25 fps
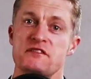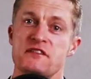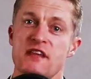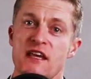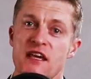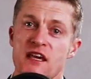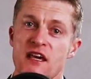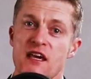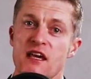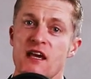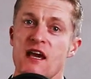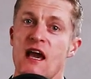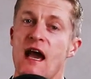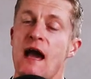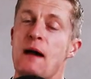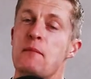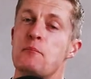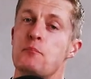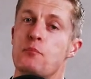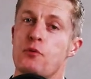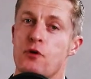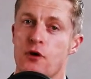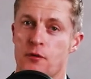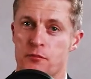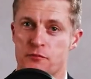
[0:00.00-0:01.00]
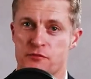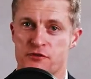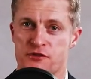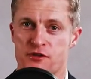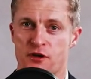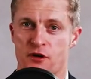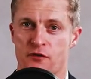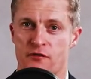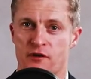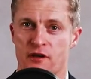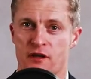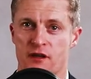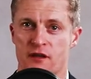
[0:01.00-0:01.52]
thinking and problem
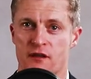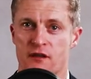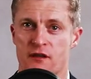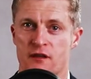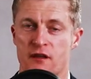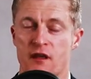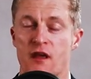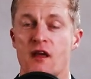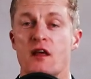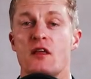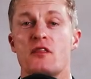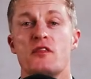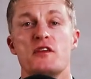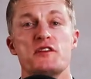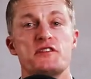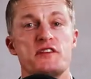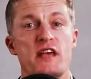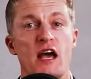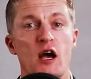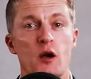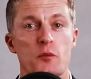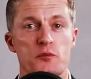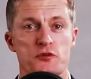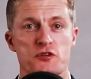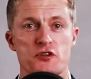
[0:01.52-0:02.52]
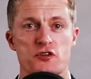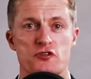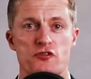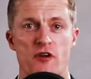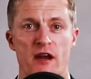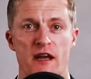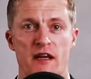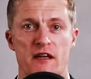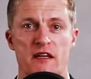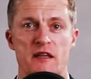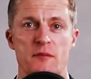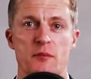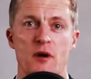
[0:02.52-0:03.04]
solving. This helps you
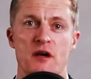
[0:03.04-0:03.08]
directly